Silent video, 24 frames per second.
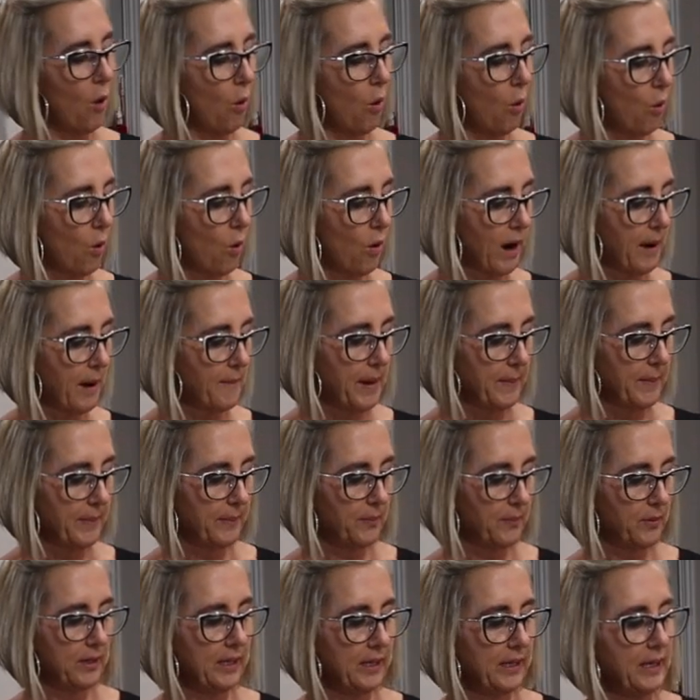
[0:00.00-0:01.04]
or I might be
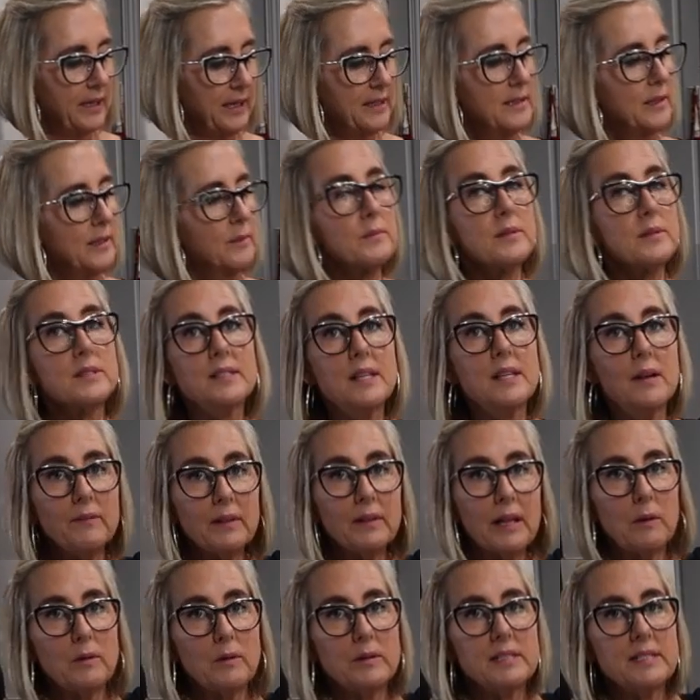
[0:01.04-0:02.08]
putting in some
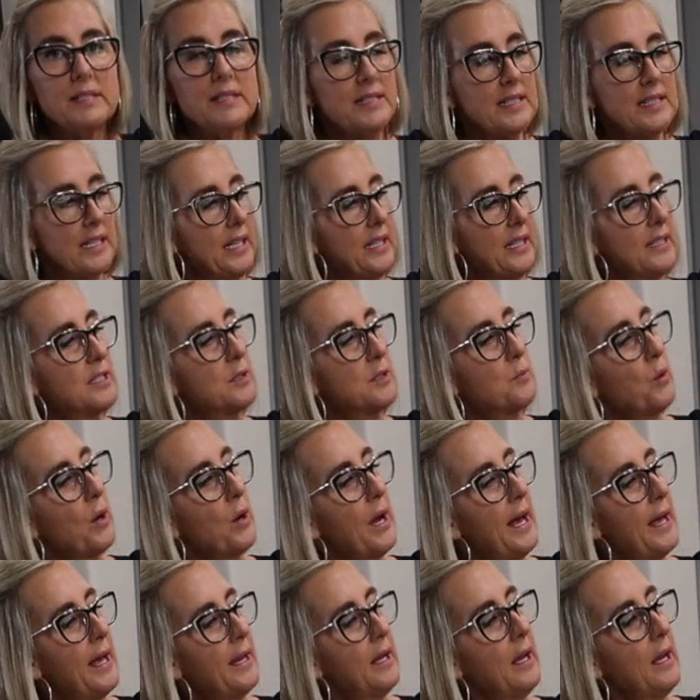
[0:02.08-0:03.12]
sunflower seed
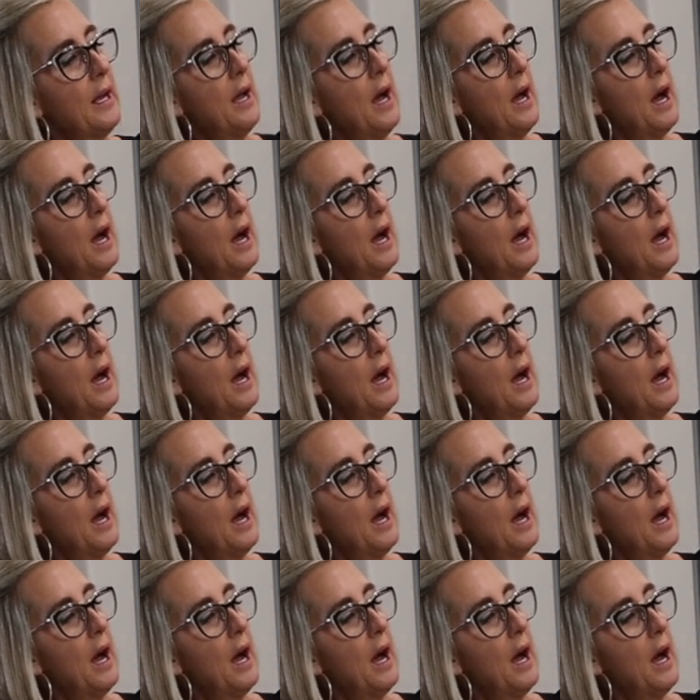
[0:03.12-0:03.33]
spread.